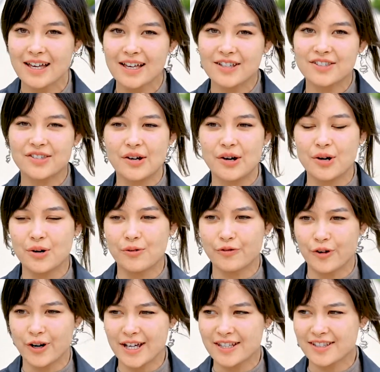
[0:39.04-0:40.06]
So
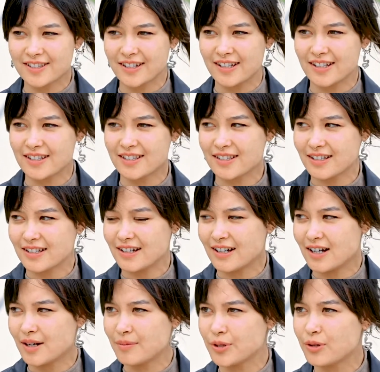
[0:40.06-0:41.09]
for instance,
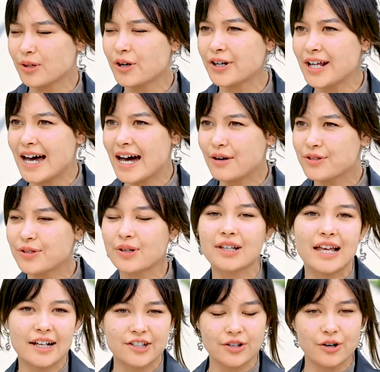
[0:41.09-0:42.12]
you learn how to
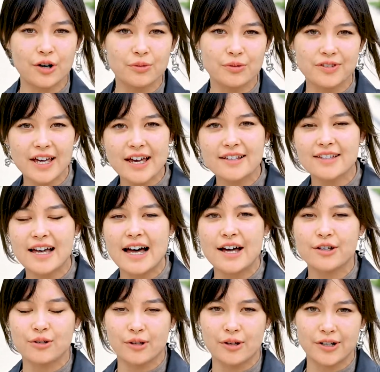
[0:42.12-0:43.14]
collect your own
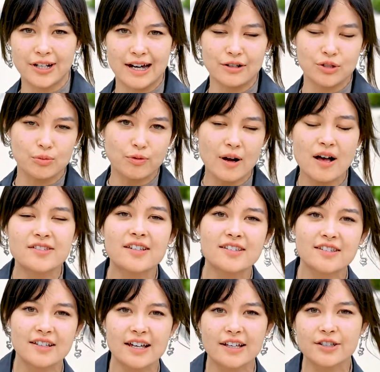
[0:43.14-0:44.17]
data, you learn how to
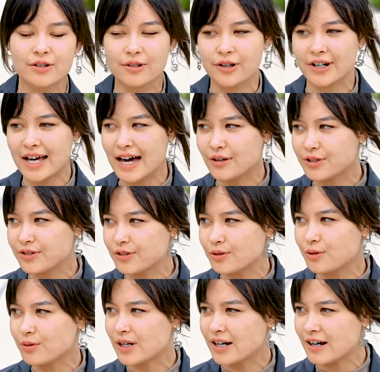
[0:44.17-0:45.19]
process it, you learn how
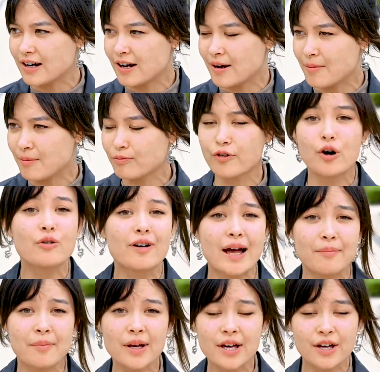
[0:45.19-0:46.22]
to
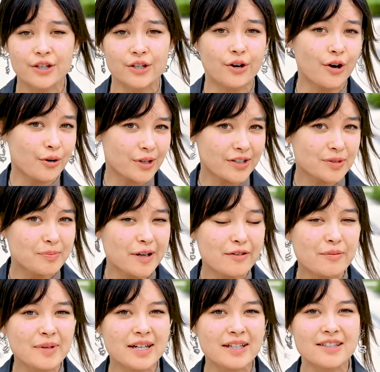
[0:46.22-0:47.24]
program your own
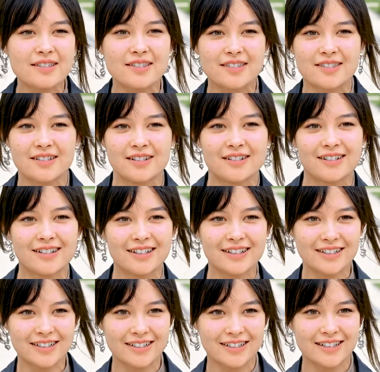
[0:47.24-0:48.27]
experiments.
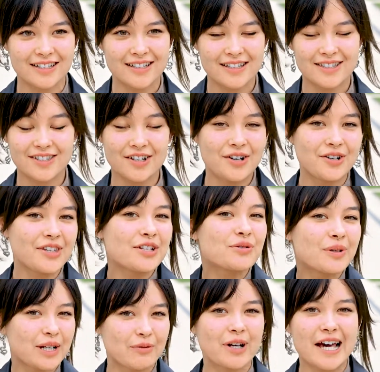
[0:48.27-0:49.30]
So that's
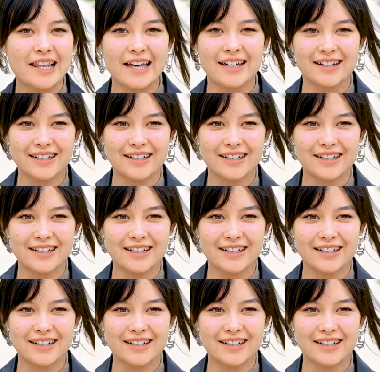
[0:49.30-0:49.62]
really what I like.